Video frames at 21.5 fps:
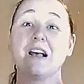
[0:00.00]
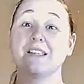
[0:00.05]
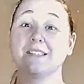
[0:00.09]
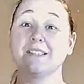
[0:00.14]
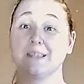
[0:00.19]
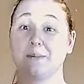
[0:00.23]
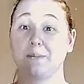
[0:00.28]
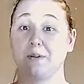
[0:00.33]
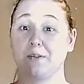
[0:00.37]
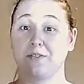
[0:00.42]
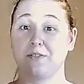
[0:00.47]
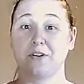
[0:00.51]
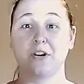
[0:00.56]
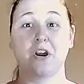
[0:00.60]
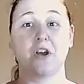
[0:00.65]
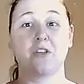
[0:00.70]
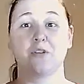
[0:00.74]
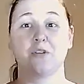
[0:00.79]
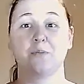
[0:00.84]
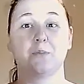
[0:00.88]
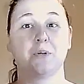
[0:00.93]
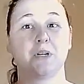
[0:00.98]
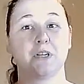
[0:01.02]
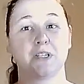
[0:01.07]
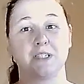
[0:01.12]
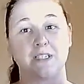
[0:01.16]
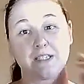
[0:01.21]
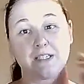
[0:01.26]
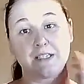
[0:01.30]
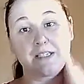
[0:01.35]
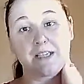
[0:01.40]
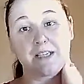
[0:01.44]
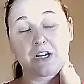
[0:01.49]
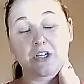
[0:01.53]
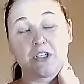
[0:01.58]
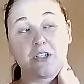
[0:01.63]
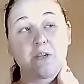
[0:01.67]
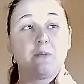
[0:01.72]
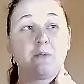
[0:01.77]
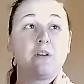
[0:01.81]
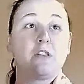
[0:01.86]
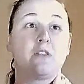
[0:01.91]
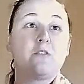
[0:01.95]
some of her other books. This is
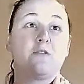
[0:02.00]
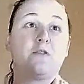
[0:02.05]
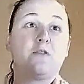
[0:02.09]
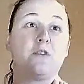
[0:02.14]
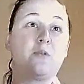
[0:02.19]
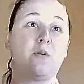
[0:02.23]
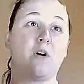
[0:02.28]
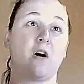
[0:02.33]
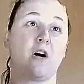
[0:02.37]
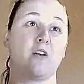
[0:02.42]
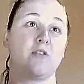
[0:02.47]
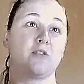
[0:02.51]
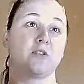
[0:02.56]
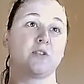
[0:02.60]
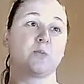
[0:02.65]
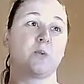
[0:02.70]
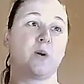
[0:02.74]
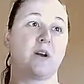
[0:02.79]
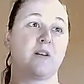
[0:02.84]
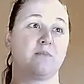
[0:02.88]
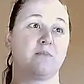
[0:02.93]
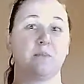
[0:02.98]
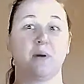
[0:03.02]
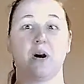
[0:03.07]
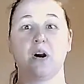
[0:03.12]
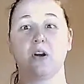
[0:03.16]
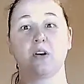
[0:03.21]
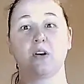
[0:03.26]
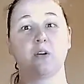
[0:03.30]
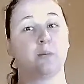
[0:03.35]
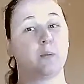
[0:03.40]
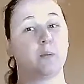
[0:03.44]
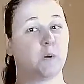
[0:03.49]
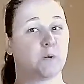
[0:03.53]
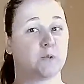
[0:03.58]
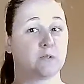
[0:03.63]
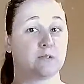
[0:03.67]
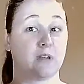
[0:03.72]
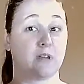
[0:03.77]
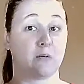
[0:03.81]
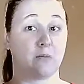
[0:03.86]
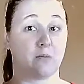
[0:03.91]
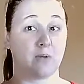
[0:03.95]
actually one of the few authors where I've bought her books
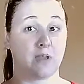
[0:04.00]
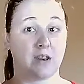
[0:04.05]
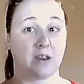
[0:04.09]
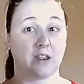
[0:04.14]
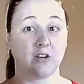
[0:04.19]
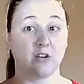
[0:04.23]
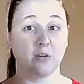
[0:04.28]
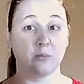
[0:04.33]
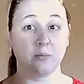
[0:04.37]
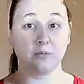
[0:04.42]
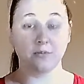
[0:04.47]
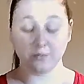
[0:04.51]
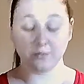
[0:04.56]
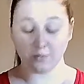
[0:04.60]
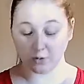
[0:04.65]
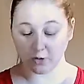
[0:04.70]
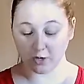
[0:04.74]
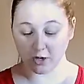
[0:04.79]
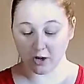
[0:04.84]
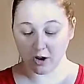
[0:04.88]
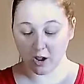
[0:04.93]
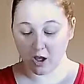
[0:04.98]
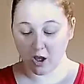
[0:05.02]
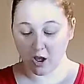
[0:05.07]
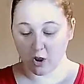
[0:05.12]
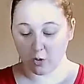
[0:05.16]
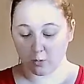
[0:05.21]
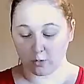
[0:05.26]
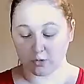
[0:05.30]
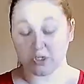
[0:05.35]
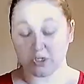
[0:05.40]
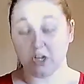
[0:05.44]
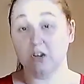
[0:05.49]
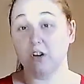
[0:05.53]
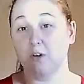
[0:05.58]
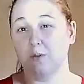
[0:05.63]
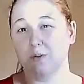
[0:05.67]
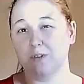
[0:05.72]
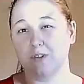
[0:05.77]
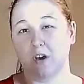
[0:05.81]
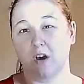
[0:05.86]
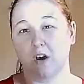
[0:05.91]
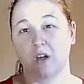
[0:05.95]
without reading her before, which I know
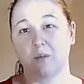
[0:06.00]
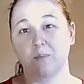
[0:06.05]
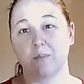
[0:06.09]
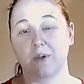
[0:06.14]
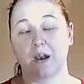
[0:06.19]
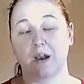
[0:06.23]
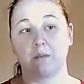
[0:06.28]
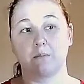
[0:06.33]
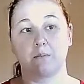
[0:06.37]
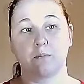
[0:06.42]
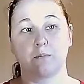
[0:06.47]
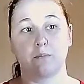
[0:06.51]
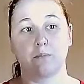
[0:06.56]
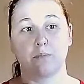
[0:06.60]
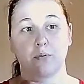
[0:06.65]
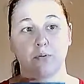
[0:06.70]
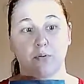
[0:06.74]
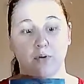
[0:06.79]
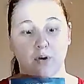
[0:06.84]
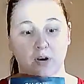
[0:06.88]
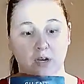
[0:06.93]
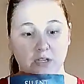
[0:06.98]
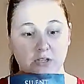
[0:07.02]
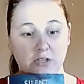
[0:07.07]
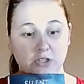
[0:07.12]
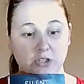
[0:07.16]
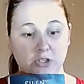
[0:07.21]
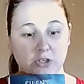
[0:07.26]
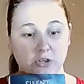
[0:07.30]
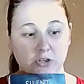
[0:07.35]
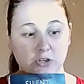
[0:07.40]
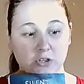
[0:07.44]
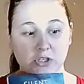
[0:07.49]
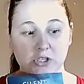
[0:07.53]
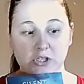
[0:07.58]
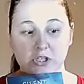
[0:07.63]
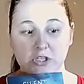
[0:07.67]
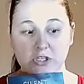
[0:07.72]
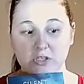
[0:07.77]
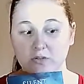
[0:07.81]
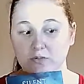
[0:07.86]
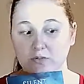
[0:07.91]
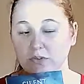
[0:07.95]
is odd, but I'm pretty sure
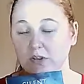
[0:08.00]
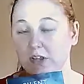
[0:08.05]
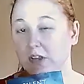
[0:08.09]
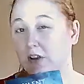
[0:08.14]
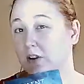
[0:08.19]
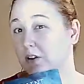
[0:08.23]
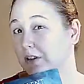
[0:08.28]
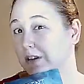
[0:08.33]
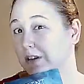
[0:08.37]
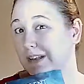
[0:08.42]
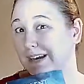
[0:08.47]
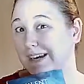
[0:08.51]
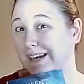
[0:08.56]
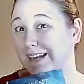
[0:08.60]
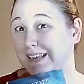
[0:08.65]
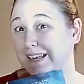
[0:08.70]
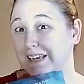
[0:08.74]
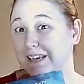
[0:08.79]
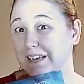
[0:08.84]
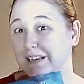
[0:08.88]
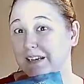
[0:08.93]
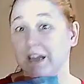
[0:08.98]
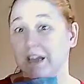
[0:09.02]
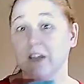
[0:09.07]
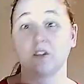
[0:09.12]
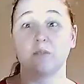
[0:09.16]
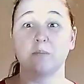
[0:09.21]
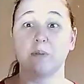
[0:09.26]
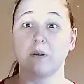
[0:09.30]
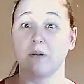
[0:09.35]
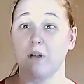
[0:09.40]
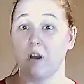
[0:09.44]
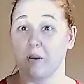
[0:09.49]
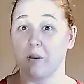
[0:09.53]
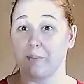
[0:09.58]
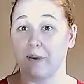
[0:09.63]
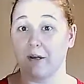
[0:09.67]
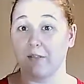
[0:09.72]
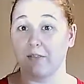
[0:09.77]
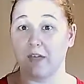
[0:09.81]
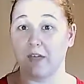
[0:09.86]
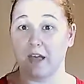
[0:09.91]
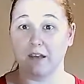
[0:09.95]
she's only online. I could be wrong
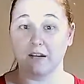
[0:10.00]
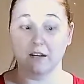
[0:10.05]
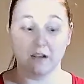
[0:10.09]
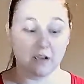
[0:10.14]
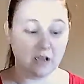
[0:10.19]
about that.